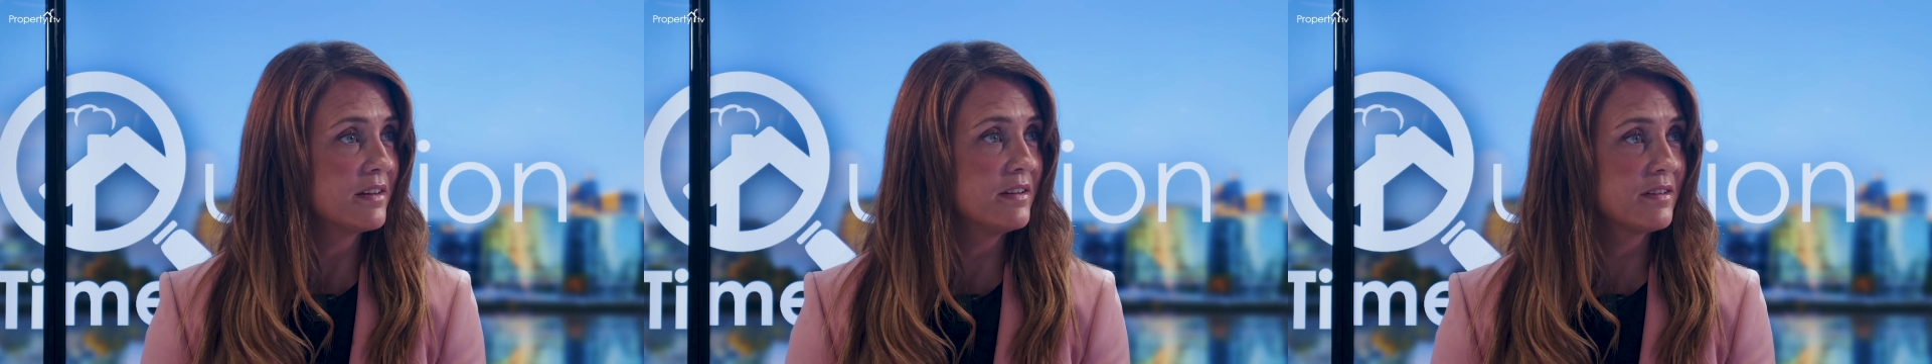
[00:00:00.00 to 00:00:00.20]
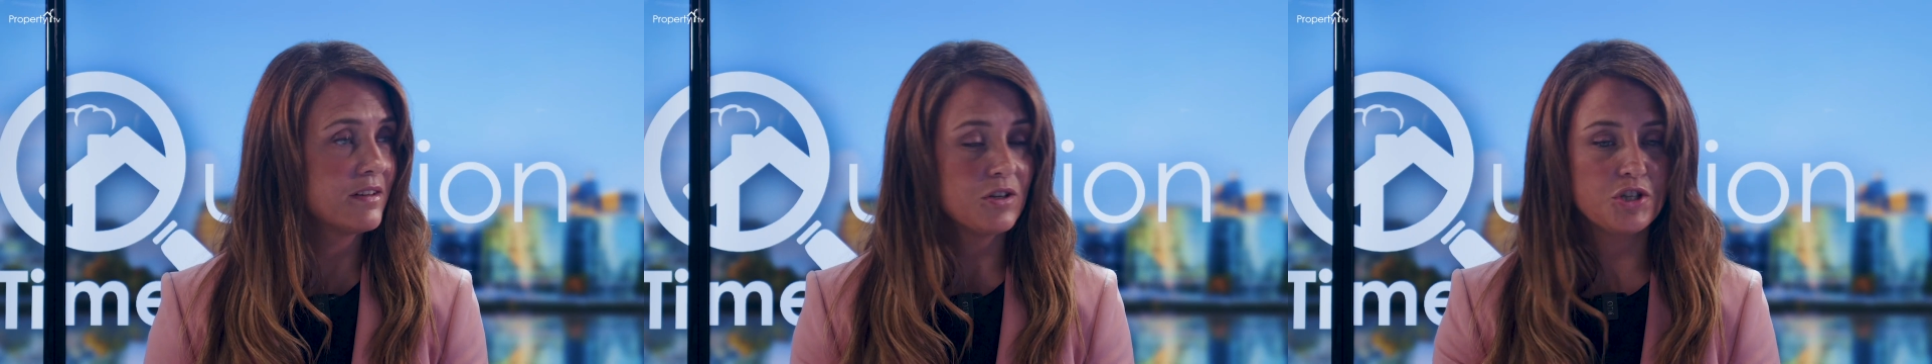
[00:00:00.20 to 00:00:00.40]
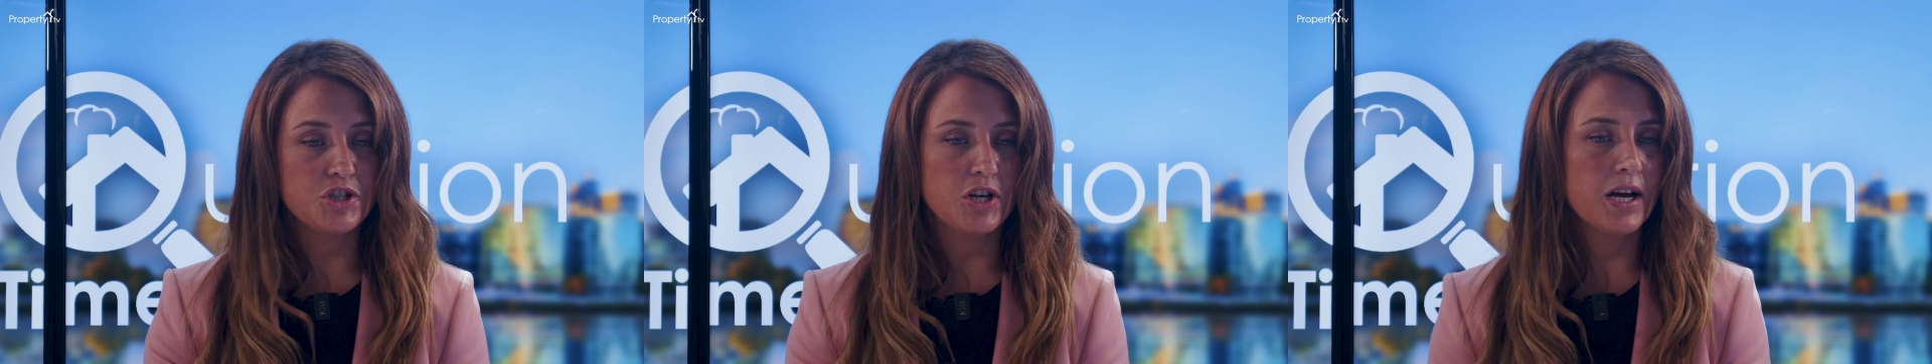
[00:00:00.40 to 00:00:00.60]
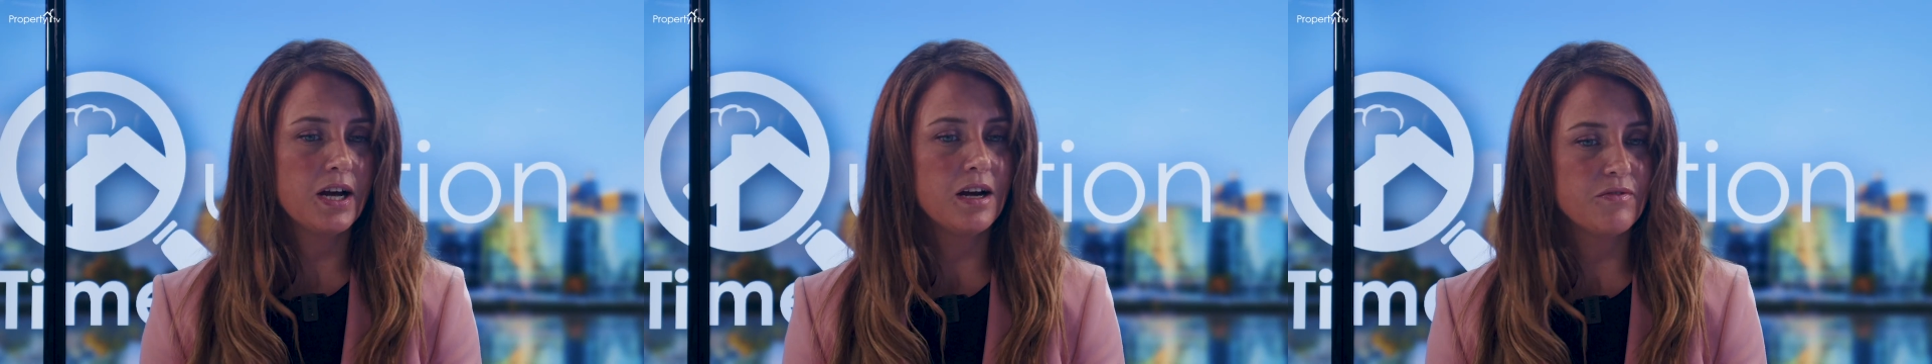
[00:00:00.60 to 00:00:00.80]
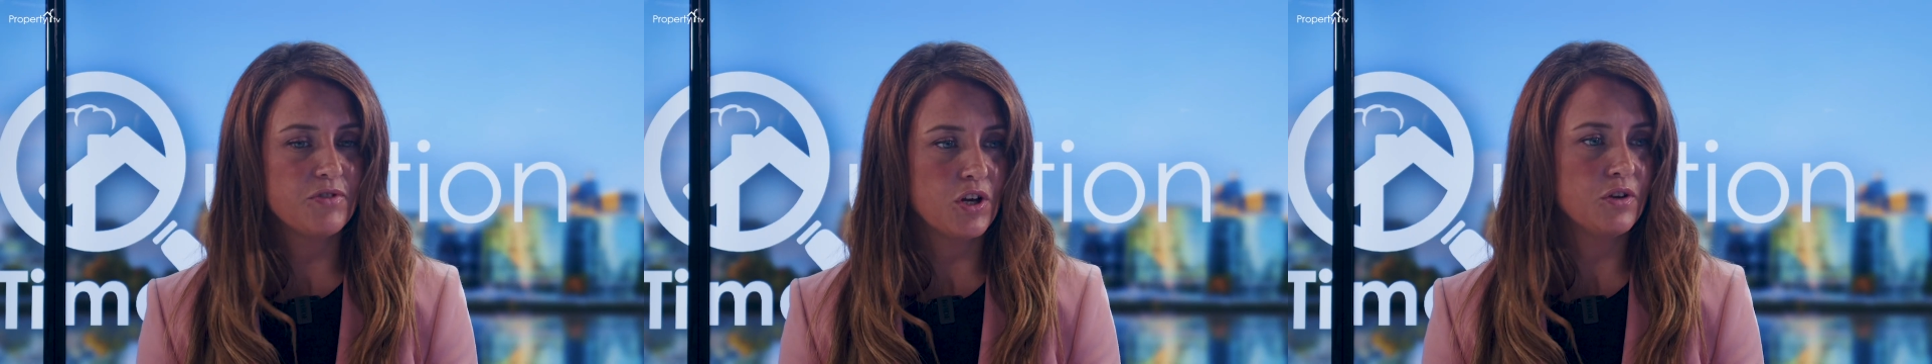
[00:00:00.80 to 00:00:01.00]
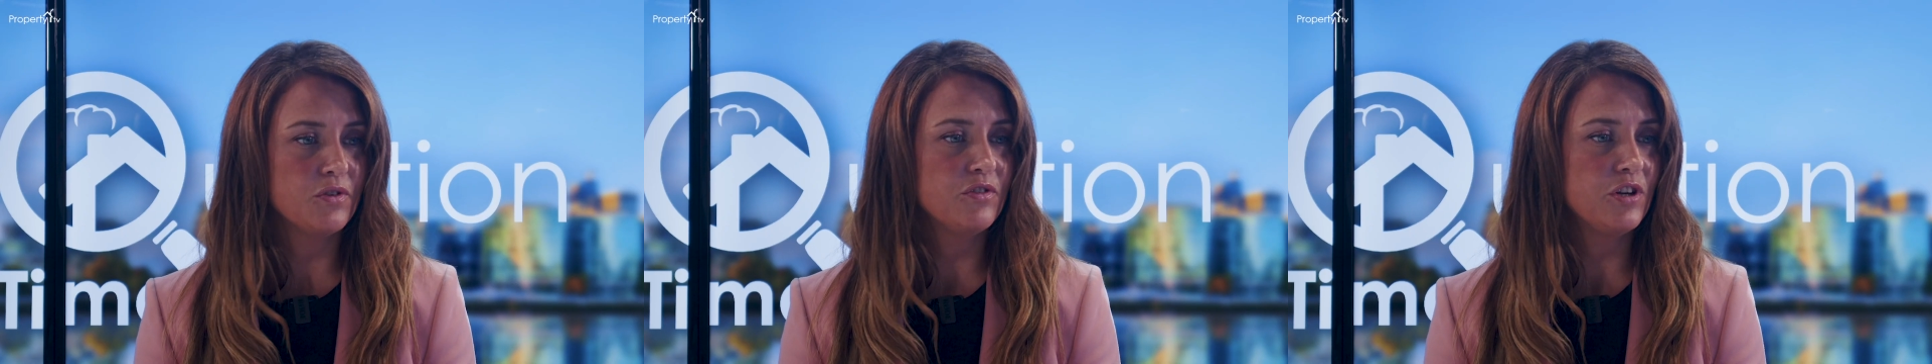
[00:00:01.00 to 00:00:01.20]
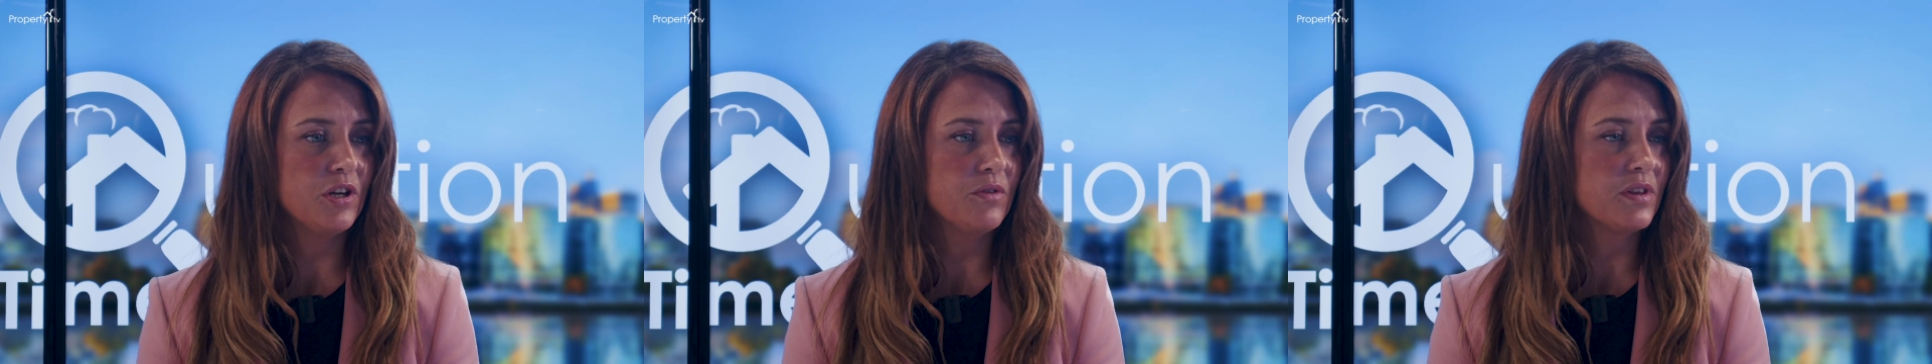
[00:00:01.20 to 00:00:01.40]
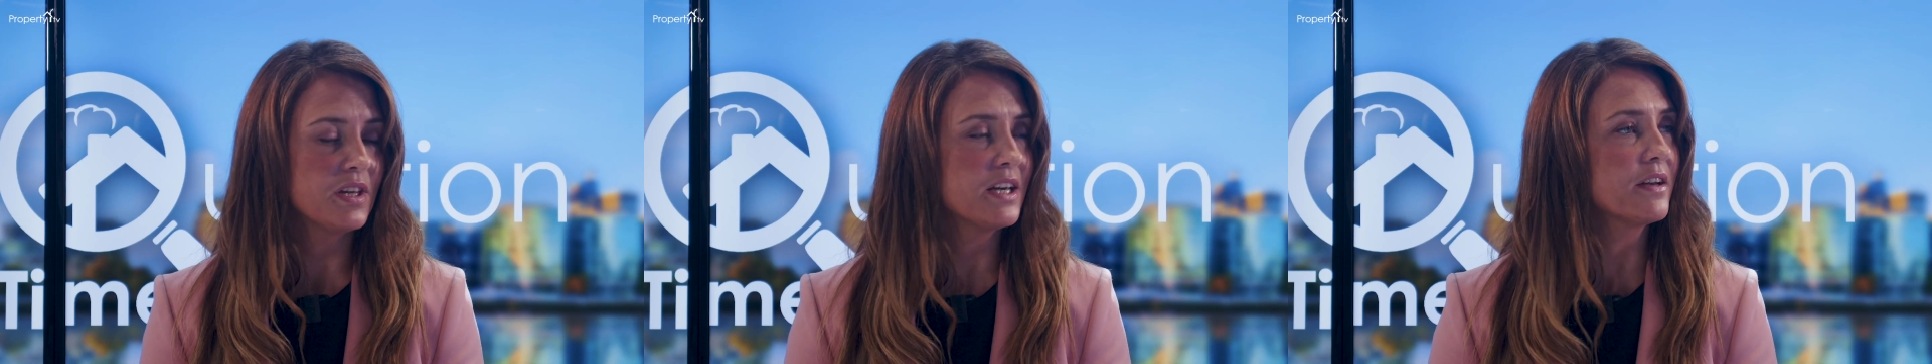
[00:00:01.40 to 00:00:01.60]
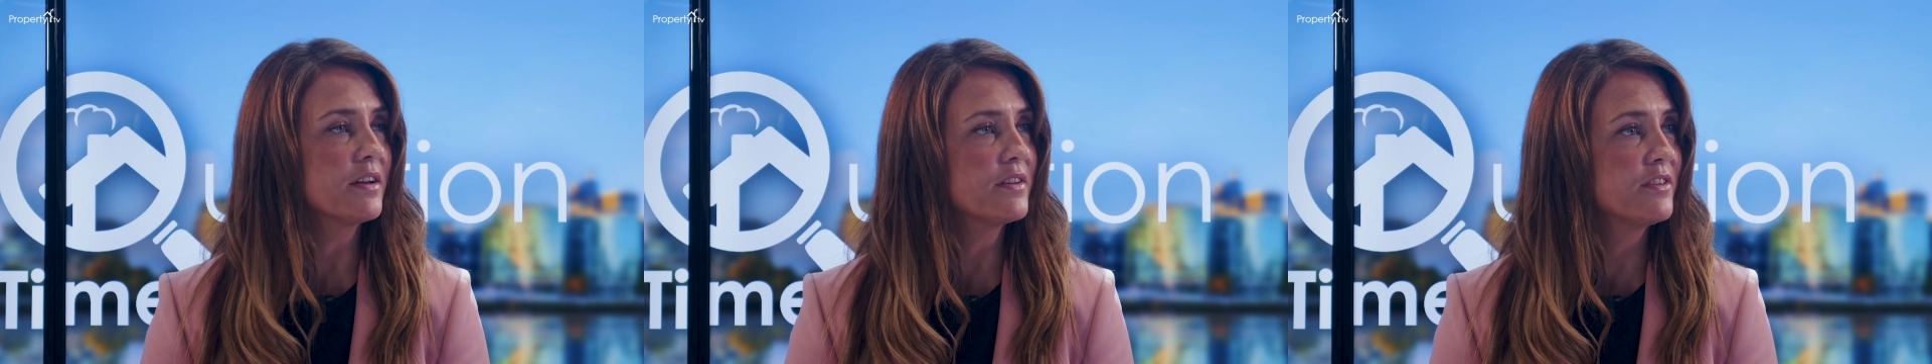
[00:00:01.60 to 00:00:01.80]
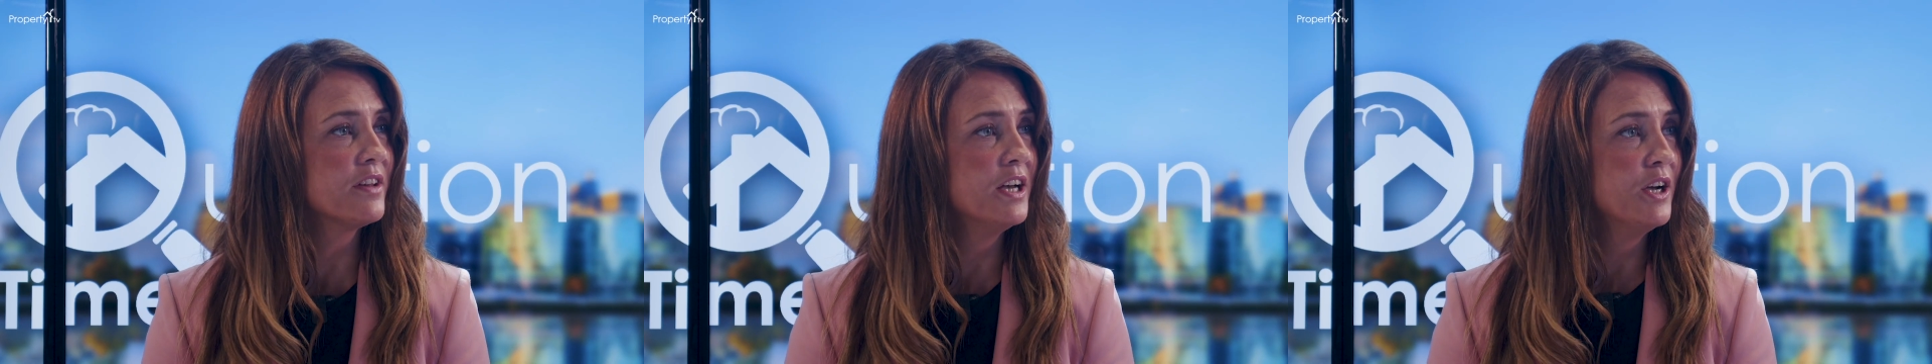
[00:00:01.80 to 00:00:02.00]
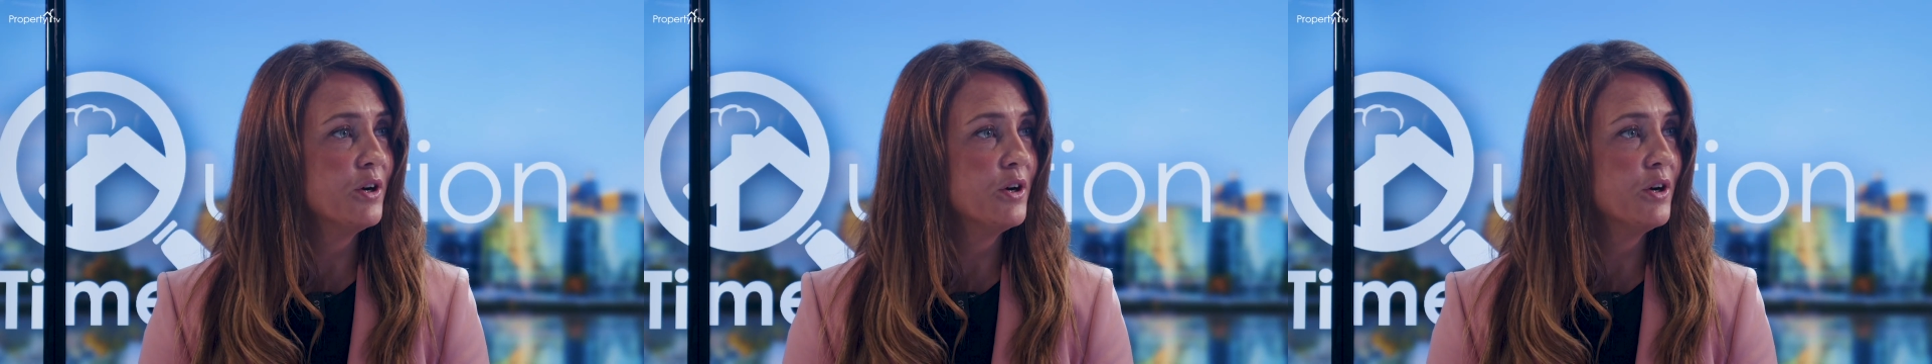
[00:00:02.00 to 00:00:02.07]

And as long as you have those two things,